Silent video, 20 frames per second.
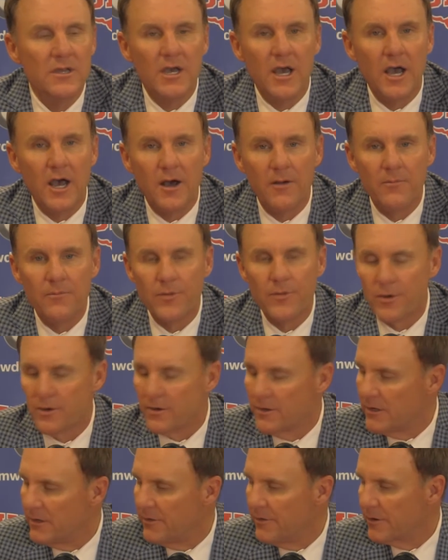Um, they're
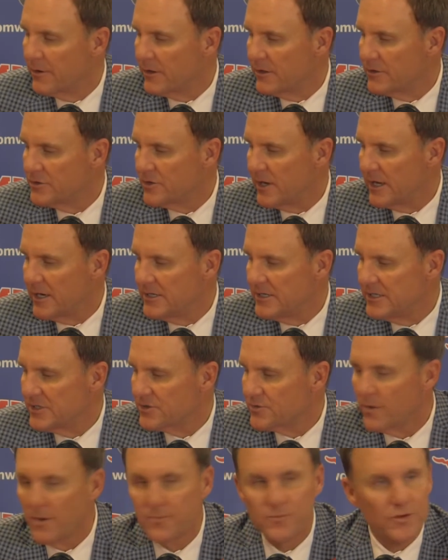gonna they're gonna try to
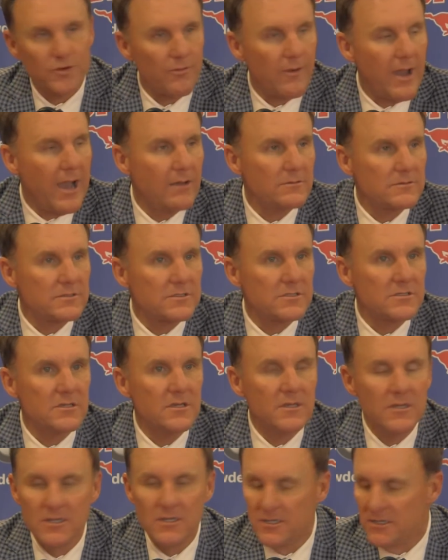disrupt your routes.
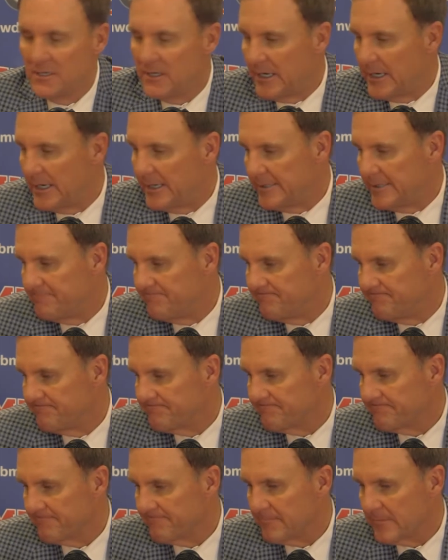Um,
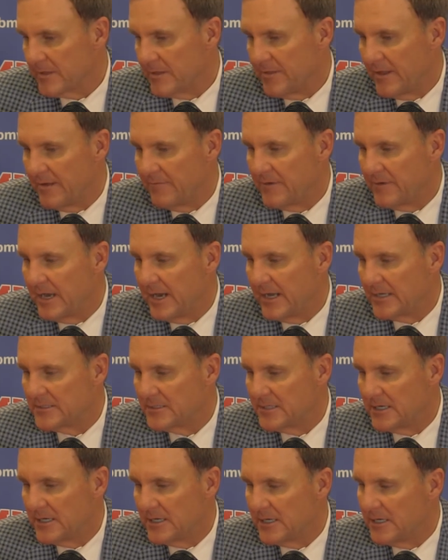they've
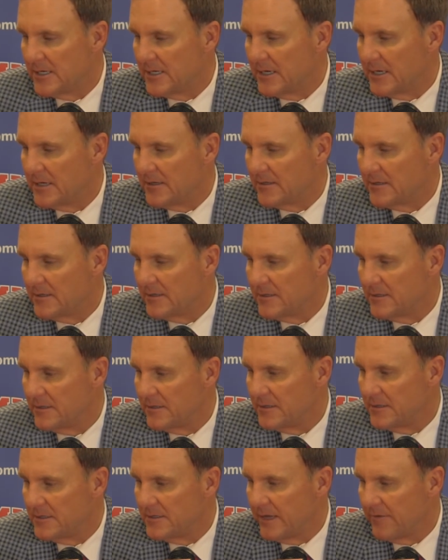got uh, uh
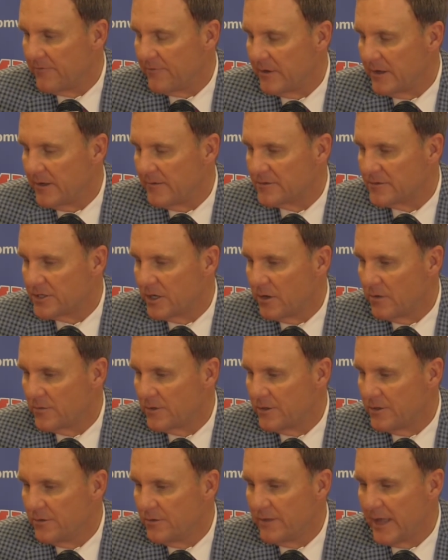definitely have shown
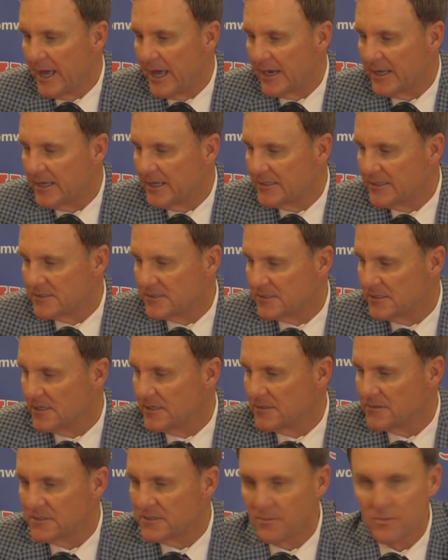to do that against
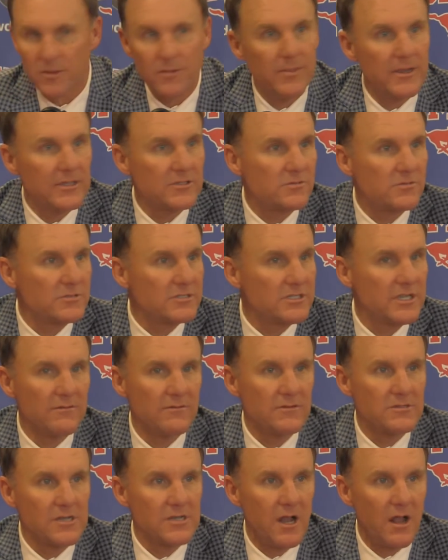uh, some of the best
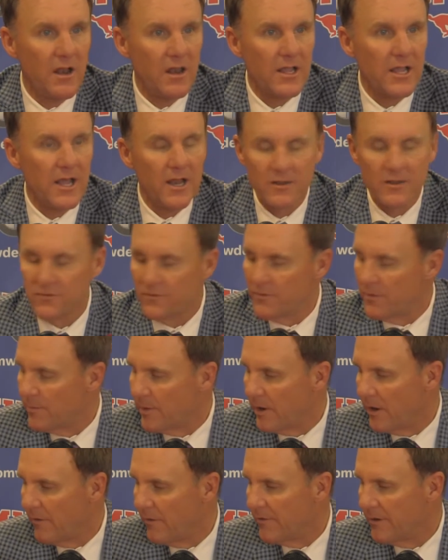receivers in all of college
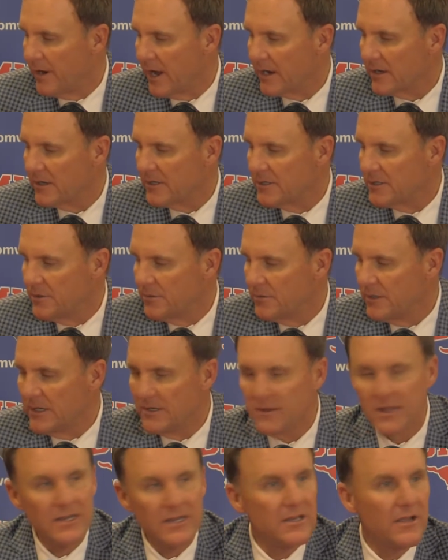football. They're not going to do
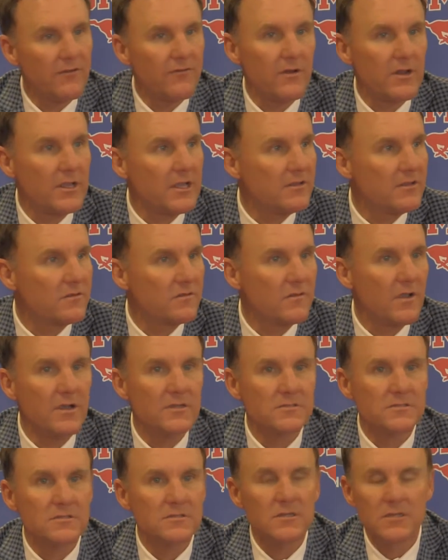anything different against
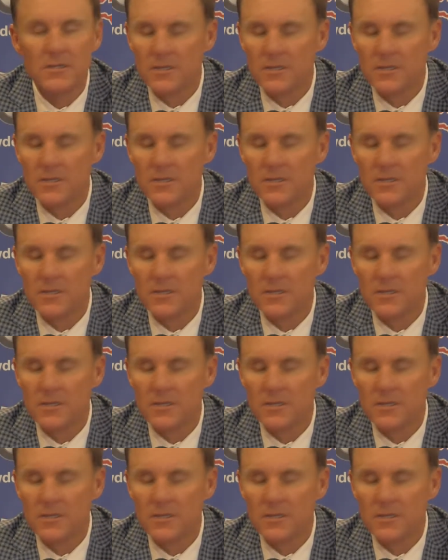us.